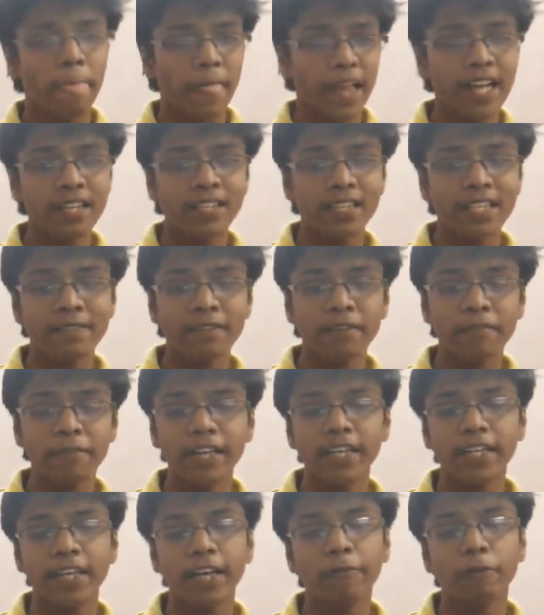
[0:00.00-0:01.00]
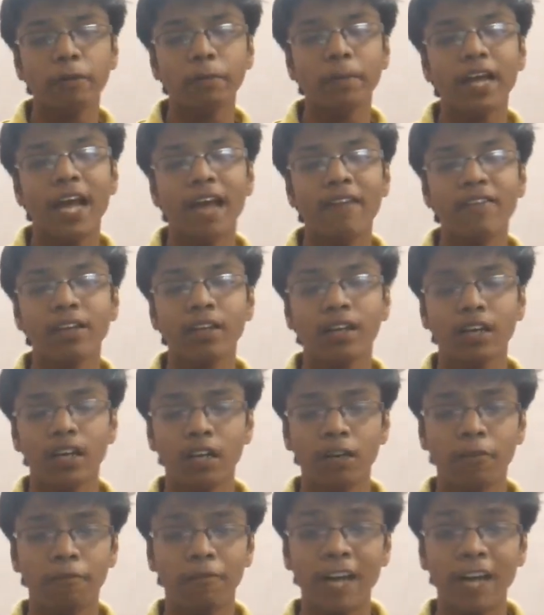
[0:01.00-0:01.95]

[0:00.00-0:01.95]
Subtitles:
S7 variant would be having a